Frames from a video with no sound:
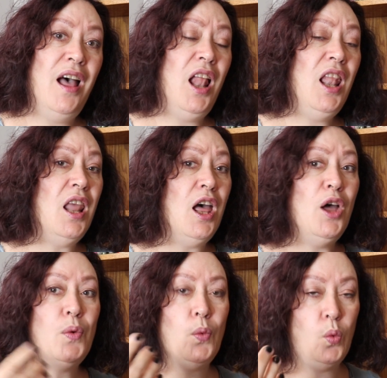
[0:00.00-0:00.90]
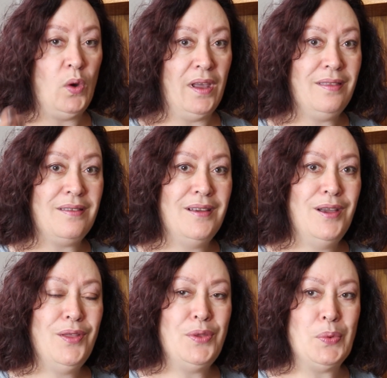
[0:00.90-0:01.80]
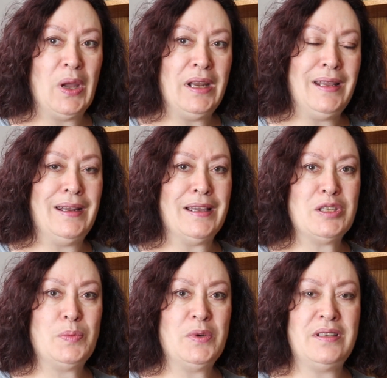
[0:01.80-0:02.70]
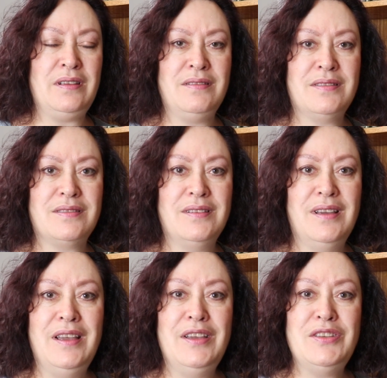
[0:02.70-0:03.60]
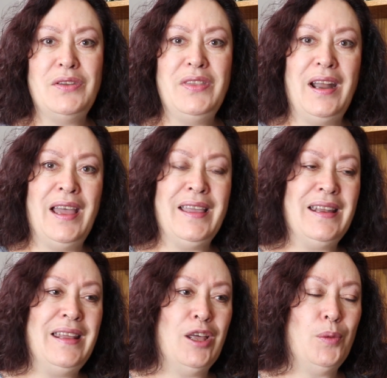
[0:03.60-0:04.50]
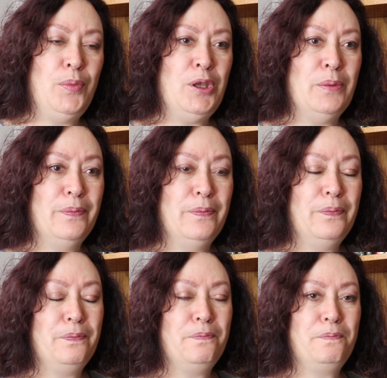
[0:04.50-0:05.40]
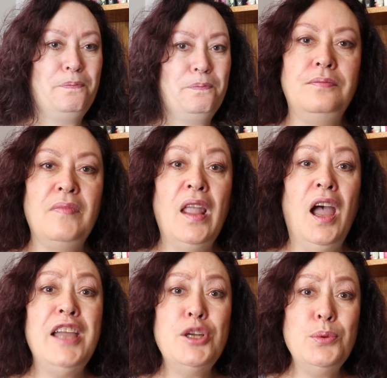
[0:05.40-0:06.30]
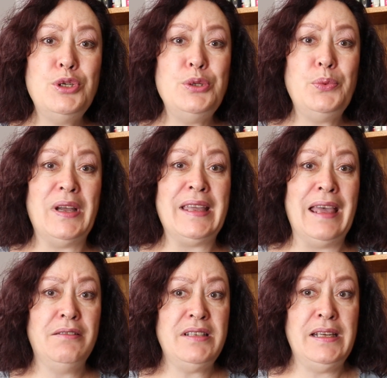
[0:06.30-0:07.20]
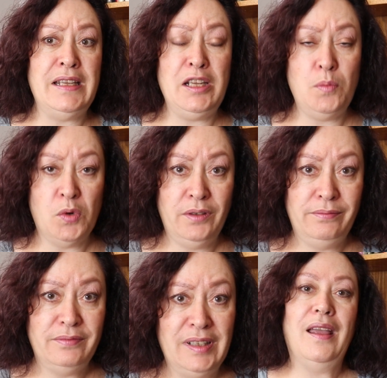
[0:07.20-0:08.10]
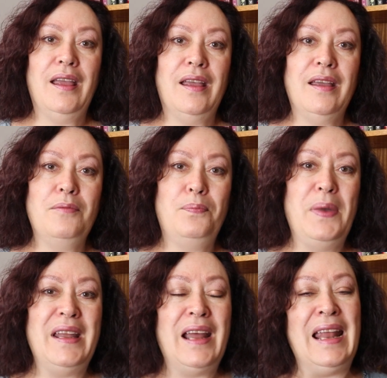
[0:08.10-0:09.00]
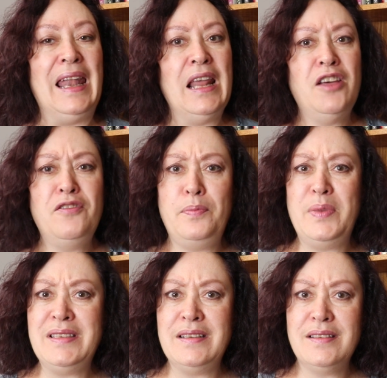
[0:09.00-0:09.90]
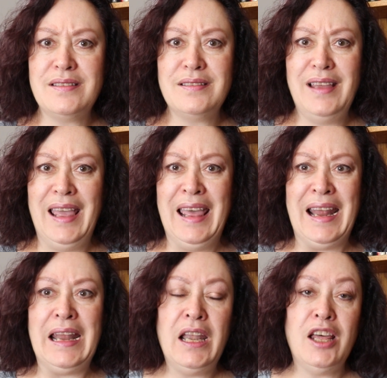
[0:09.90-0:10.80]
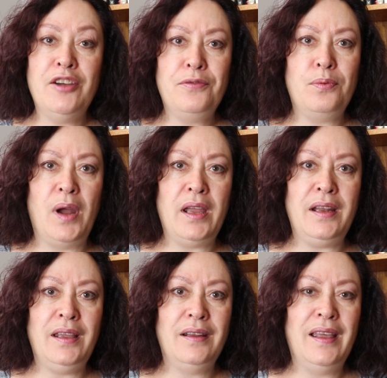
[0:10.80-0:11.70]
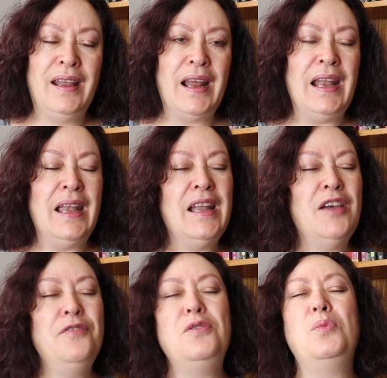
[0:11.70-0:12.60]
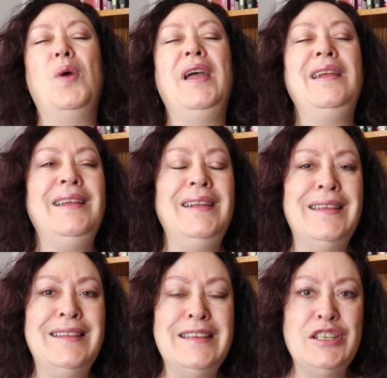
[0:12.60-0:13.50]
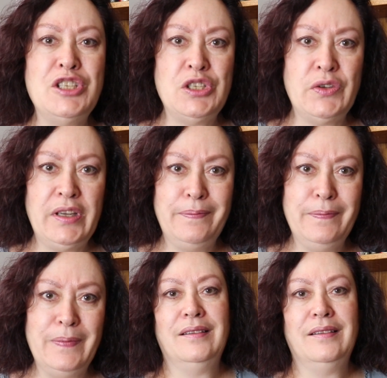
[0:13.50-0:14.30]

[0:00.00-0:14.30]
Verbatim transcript: along with the writing expertise so that I can help you. I don't do accounting anymore, but I love business and I love writing and I love the writing industry.